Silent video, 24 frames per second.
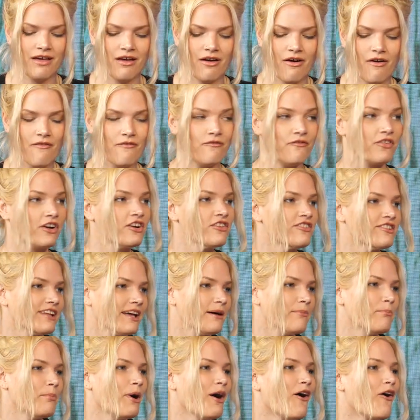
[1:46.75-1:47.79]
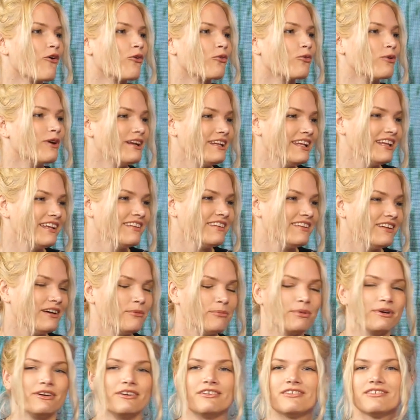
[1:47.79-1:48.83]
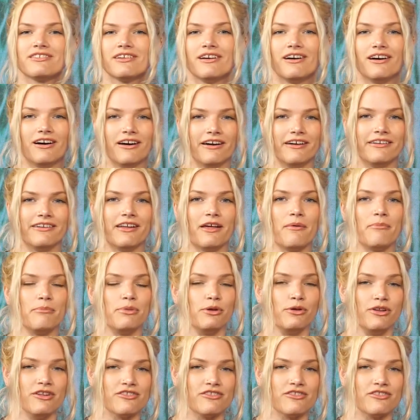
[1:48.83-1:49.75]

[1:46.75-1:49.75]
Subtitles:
First up, running the numbers on beauty